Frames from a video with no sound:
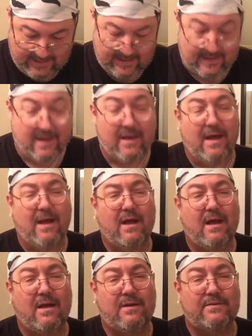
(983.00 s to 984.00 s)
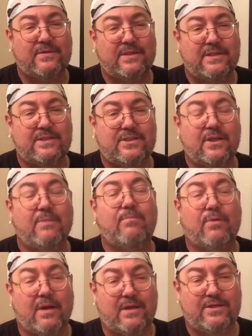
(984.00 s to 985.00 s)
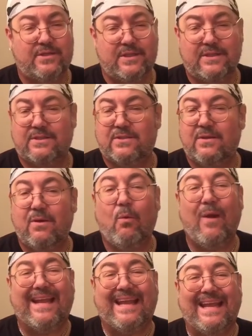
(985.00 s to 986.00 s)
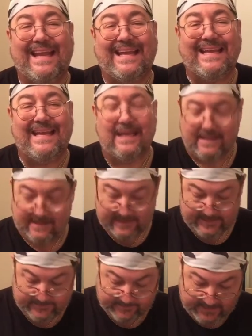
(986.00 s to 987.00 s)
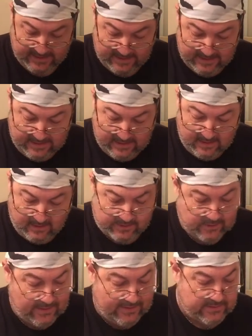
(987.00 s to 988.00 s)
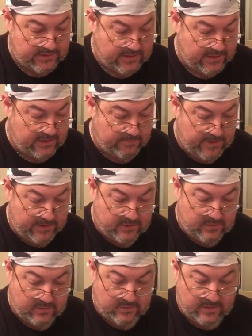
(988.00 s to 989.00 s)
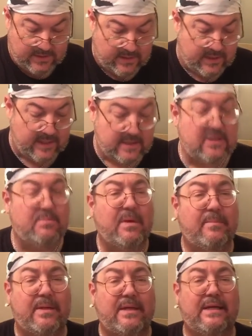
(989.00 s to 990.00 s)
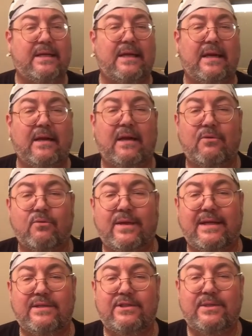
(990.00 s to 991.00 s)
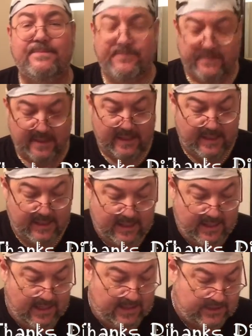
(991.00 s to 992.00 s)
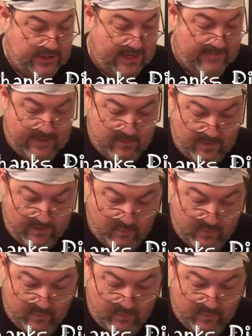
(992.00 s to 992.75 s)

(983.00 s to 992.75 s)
I love this brush. It's wicked. Also, I have to say a special thanks to my buddy, Rich. Shaving with